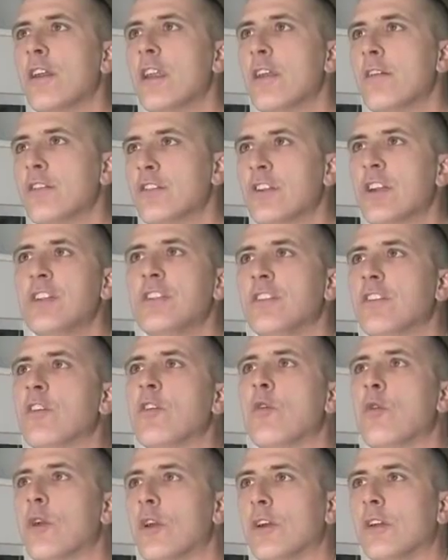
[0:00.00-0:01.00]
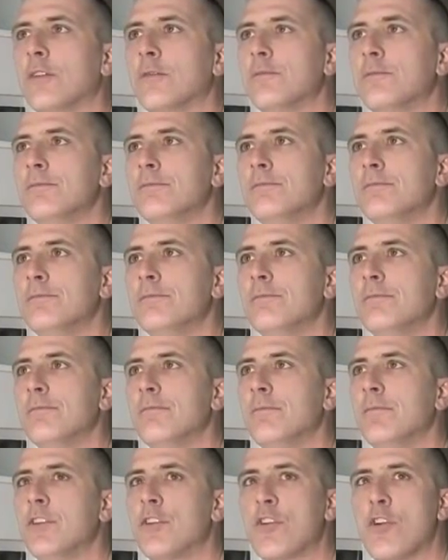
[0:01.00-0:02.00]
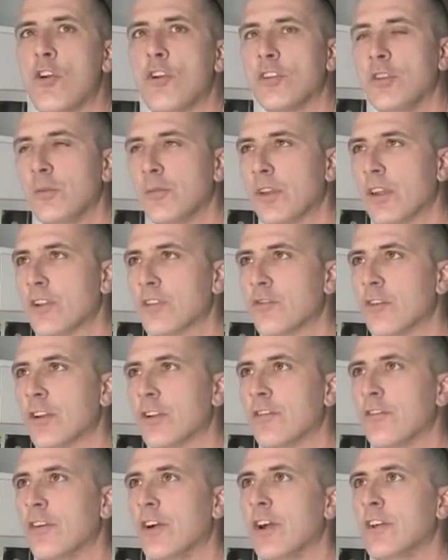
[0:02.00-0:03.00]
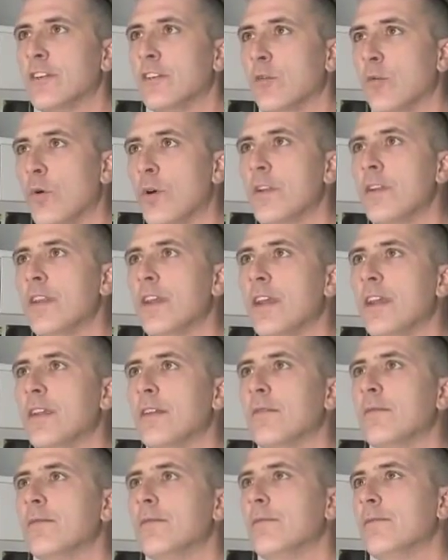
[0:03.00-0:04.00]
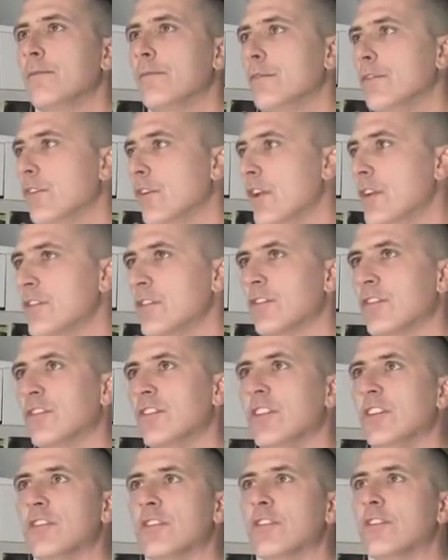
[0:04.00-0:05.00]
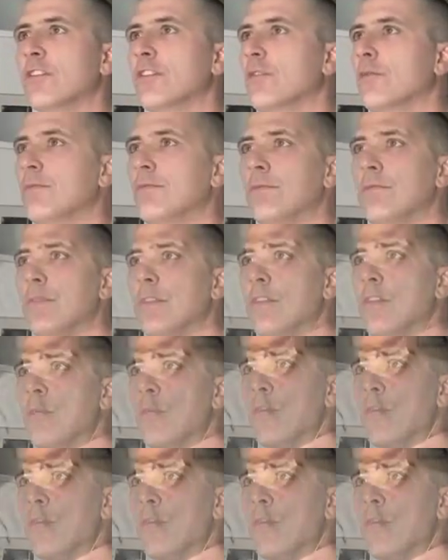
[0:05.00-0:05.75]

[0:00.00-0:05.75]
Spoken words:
and never changing your oil. Your car seems like it's running fine until one day your engine seizes and no